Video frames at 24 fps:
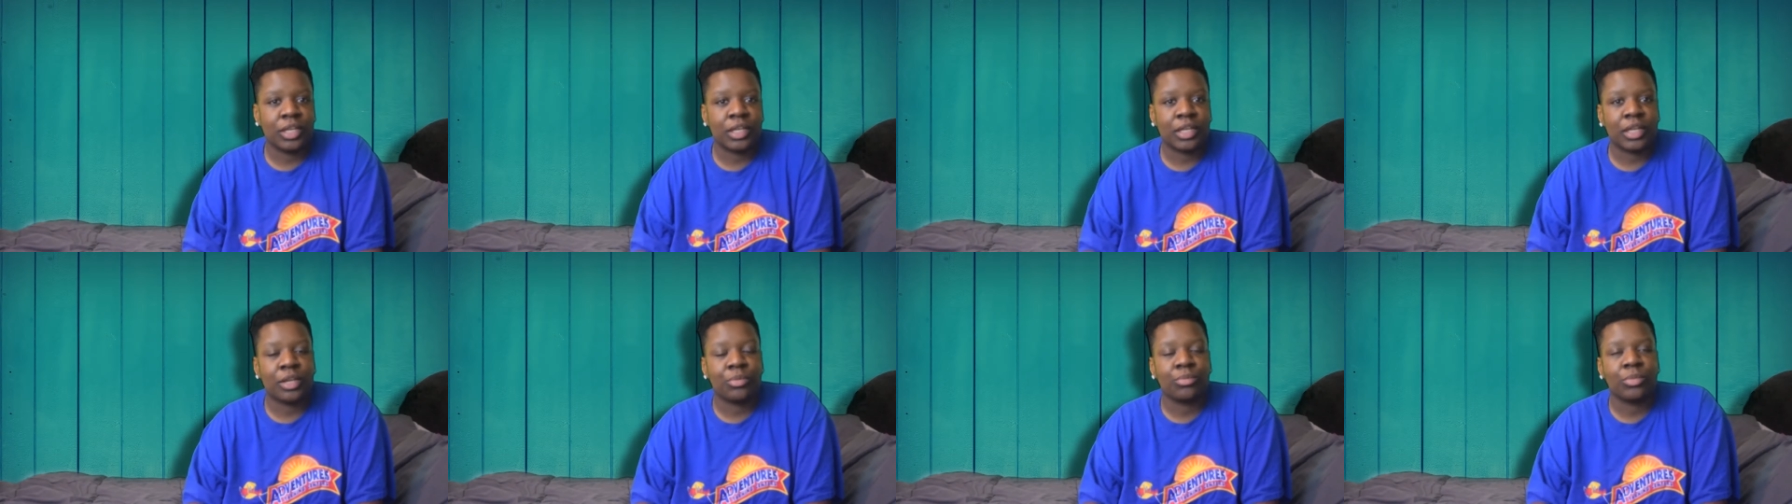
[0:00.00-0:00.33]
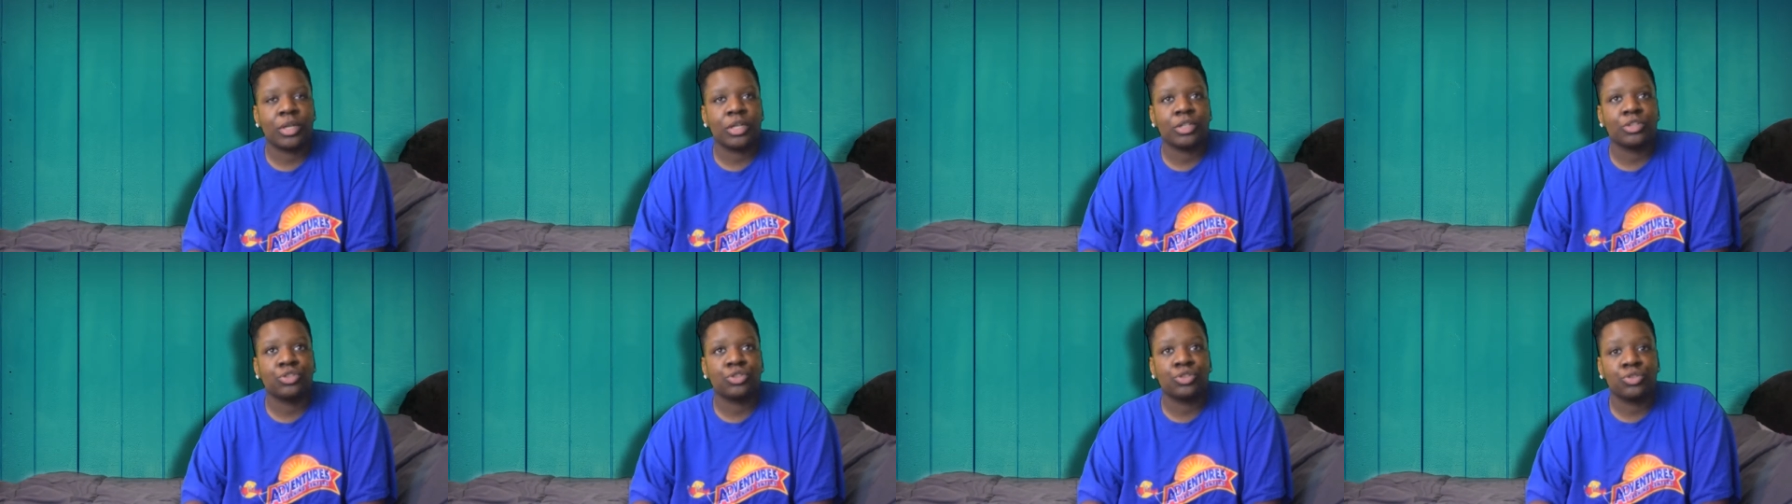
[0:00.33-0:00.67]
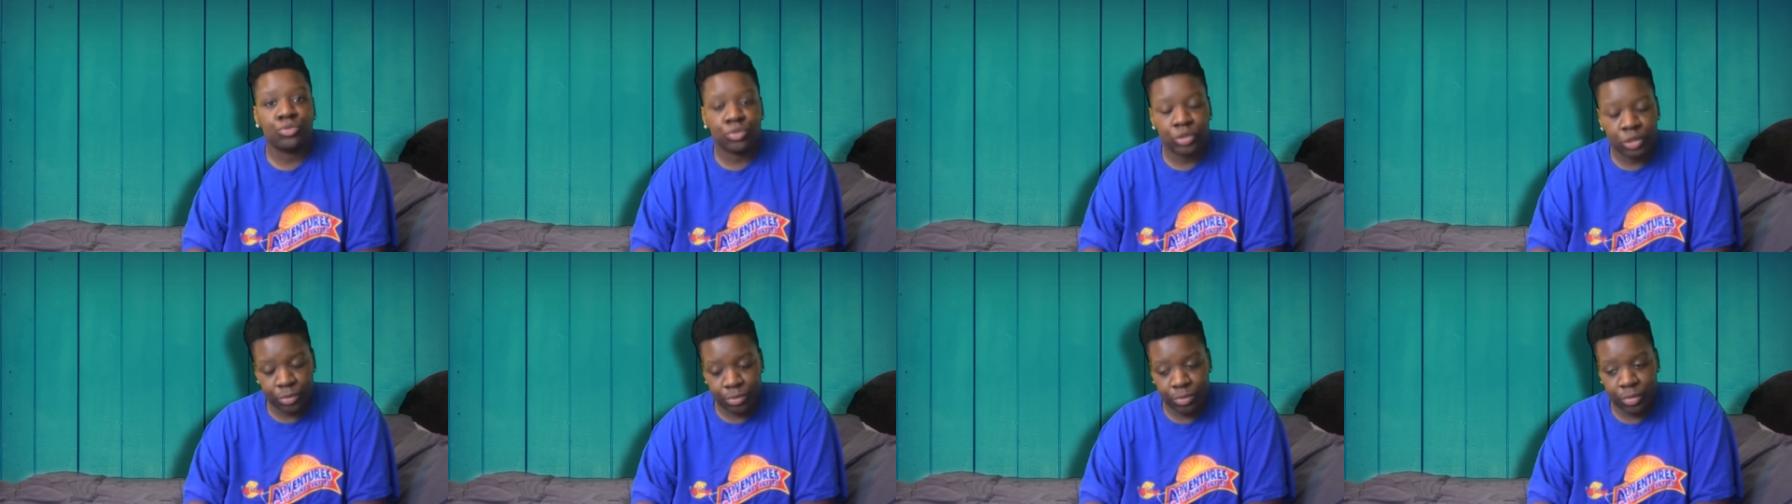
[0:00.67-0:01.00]
And I'm on a
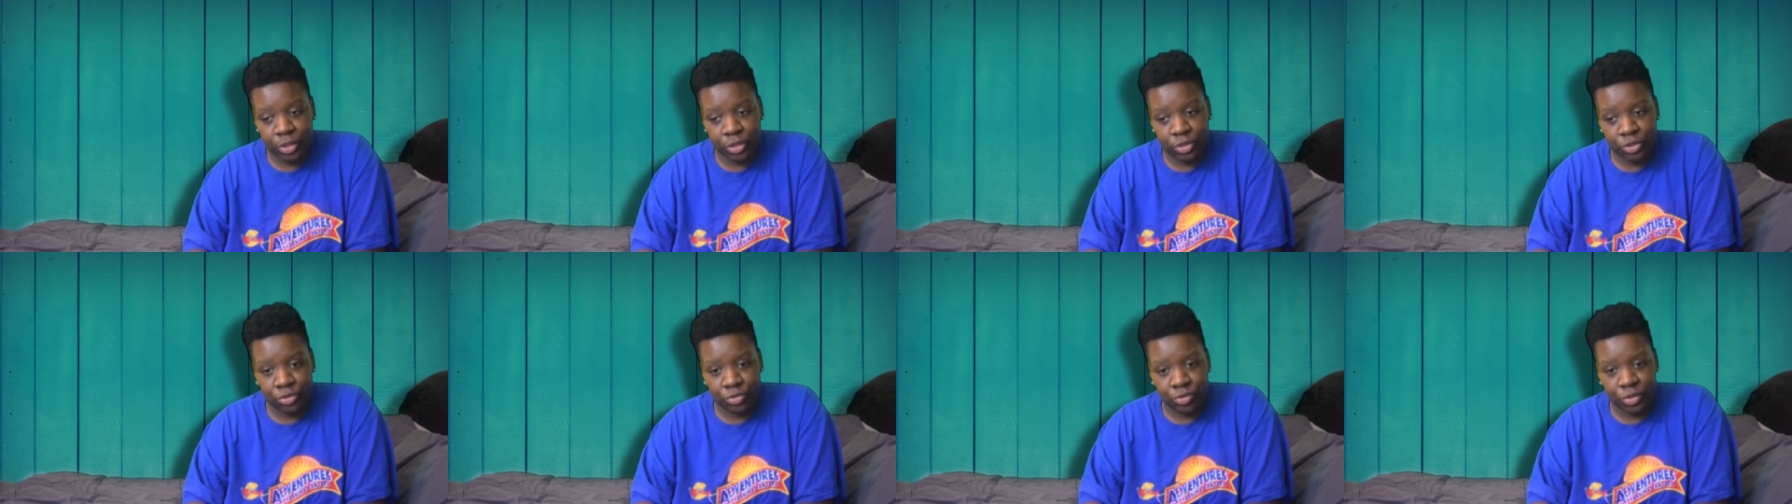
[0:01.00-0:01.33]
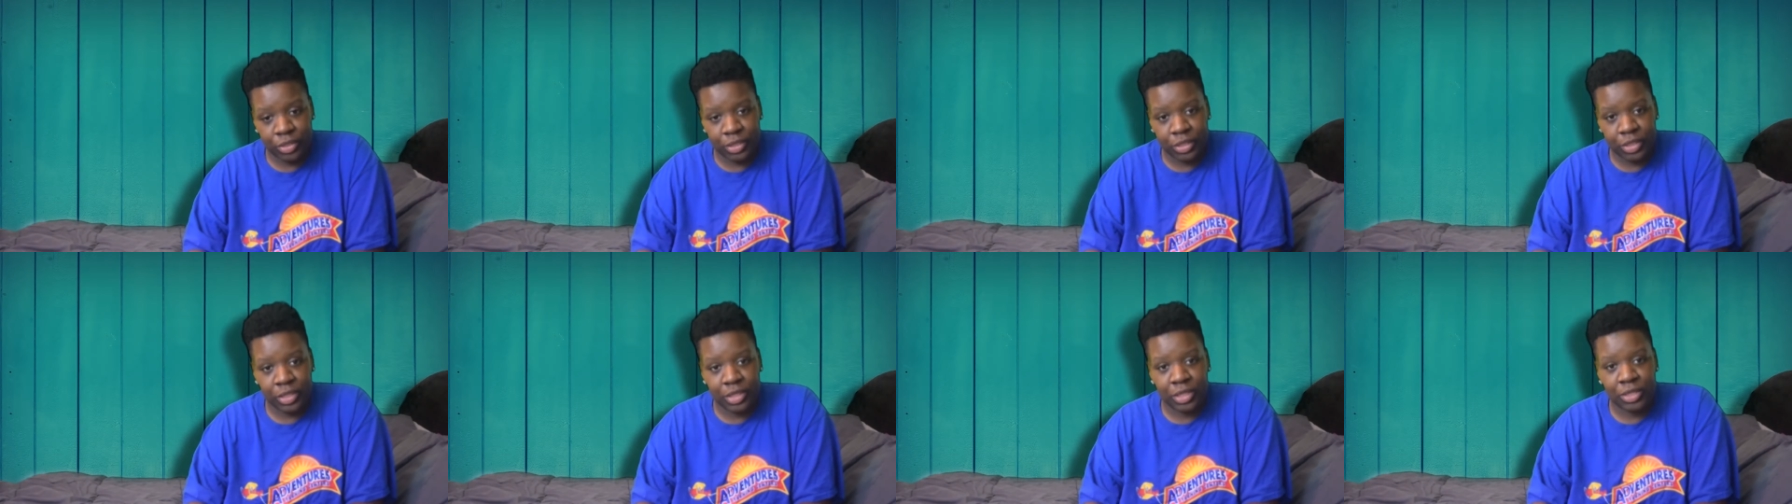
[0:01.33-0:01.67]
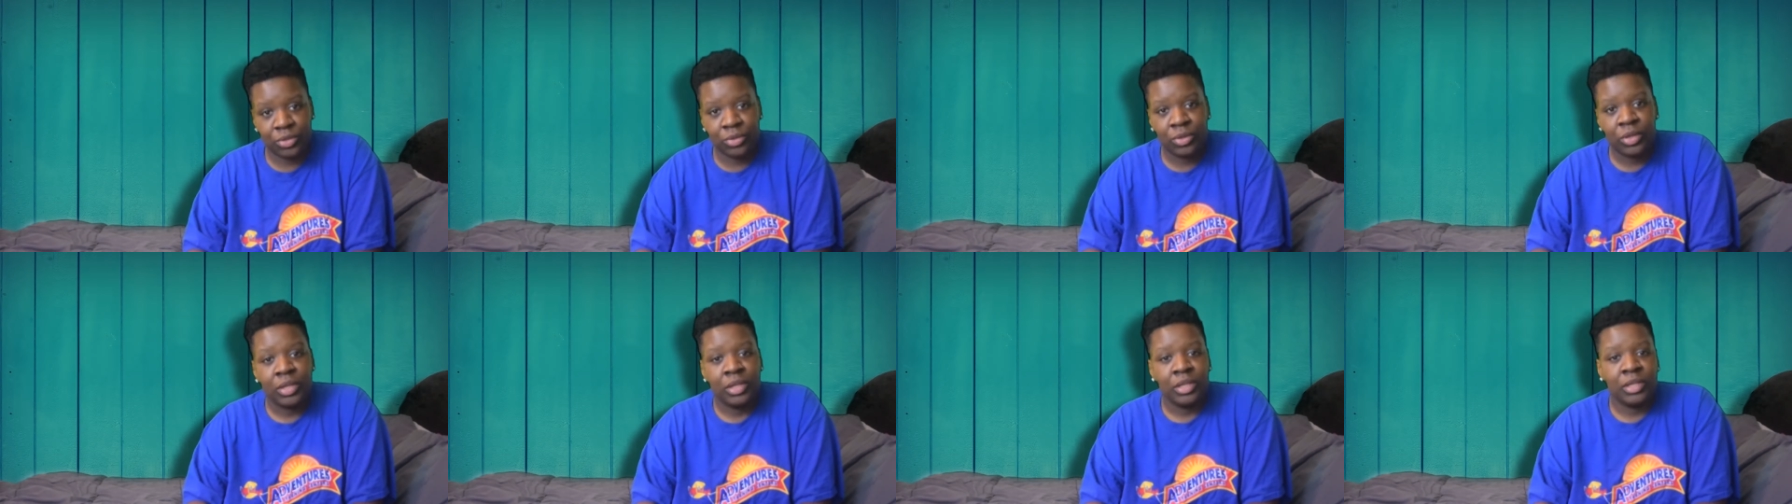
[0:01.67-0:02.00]
strict budget right
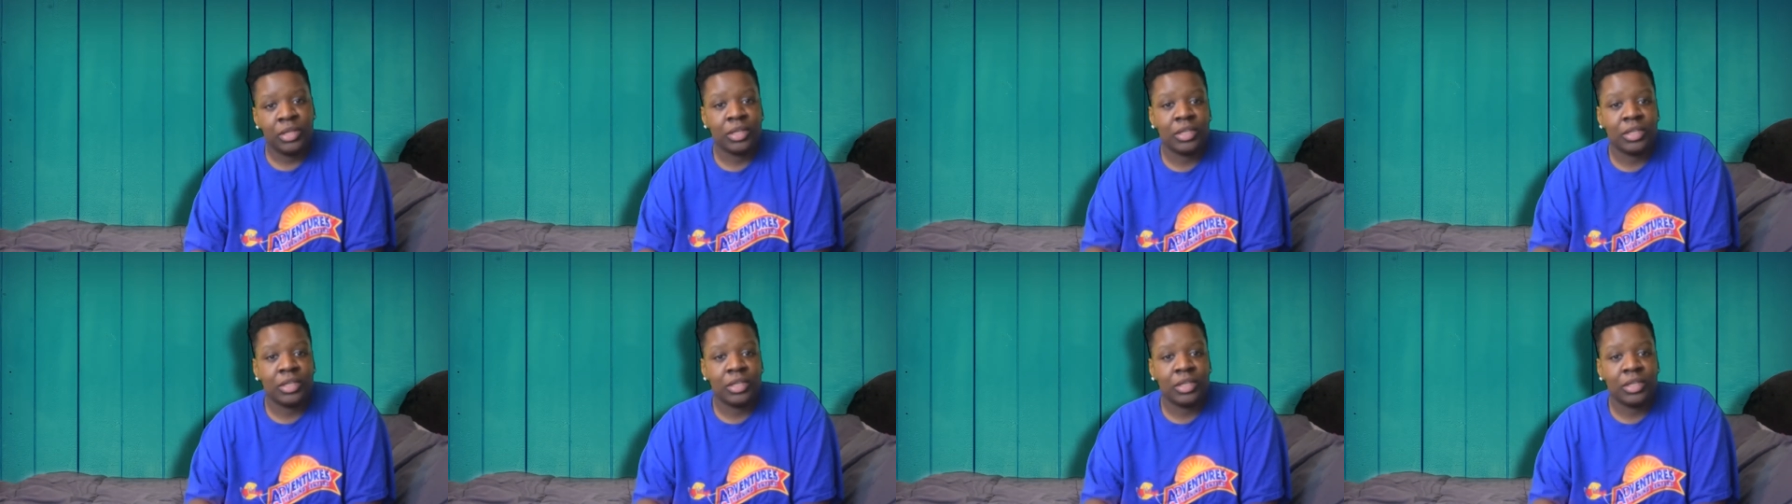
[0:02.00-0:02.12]
now